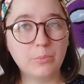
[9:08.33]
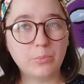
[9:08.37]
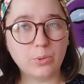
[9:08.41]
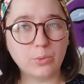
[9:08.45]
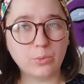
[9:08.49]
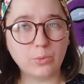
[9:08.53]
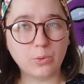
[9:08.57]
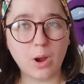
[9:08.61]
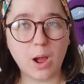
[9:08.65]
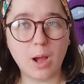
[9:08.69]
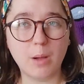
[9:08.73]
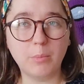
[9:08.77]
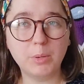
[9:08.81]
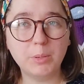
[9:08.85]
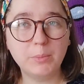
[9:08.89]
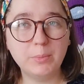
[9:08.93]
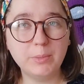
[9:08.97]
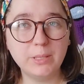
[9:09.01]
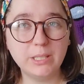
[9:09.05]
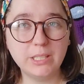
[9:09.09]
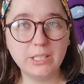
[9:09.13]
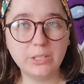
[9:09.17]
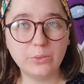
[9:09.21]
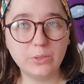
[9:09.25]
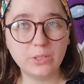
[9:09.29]

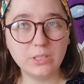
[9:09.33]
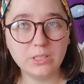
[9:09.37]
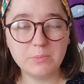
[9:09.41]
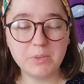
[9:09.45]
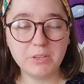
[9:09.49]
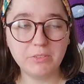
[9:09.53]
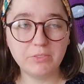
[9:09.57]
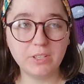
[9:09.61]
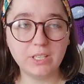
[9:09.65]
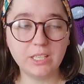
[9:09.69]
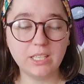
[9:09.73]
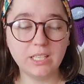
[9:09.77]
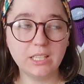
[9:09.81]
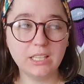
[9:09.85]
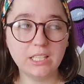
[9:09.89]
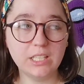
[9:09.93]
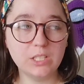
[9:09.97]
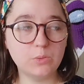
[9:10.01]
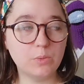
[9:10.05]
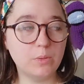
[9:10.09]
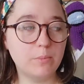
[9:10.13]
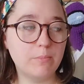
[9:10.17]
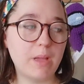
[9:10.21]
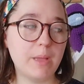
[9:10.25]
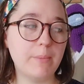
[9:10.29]
Probably going to be reading
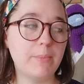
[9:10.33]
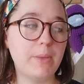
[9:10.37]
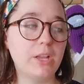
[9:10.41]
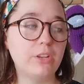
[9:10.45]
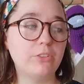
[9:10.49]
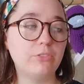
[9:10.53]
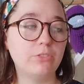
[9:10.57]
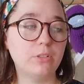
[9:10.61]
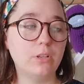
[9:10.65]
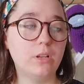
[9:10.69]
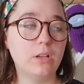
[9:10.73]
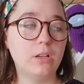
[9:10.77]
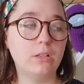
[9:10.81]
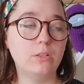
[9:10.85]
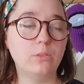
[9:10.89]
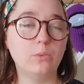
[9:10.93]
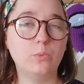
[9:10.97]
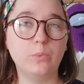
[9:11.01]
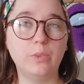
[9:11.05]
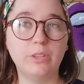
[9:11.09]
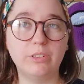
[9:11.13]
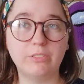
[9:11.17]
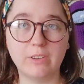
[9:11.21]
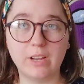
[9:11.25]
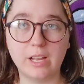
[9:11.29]
these with my
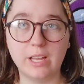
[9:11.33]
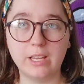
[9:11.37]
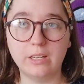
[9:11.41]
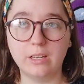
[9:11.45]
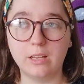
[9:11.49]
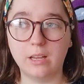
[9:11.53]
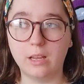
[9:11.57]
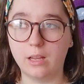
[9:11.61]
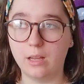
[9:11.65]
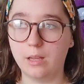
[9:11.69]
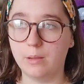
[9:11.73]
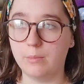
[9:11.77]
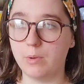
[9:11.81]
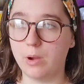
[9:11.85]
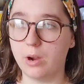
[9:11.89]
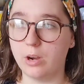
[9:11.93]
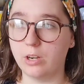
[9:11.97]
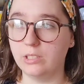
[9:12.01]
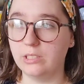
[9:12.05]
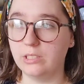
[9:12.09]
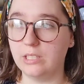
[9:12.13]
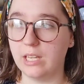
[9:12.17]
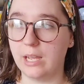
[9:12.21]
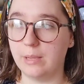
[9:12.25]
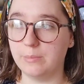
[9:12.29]
Patreon. We read um,
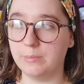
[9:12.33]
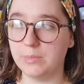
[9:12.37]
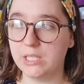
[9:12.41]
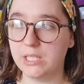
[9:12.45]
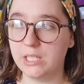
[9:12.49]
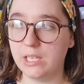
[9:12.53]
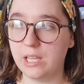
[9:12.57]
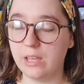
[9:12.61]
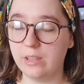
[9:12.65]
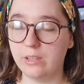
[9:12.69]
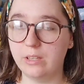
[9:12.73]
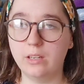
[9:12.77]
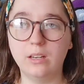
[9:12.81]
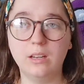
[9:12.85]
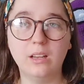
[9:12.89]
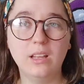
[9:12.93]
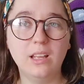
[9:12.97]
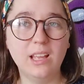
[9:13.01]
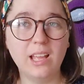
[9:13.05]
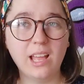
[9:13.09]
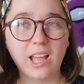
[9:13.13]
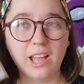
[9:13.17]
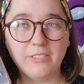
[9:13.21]
Hard Times together.